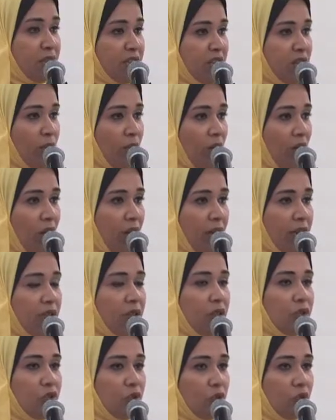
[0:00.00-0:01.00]

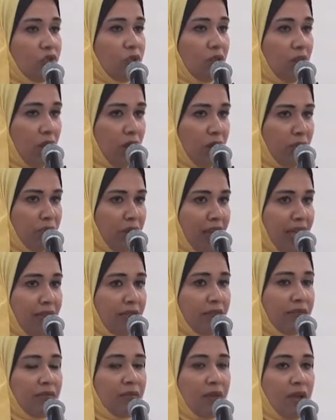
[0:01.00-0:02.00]
BMI, total arm
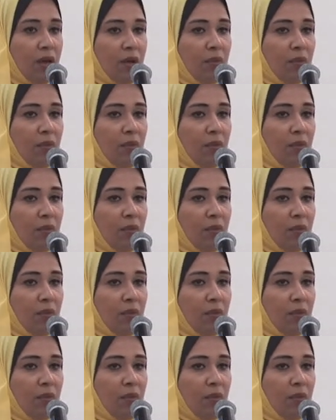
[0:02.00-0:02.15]
length,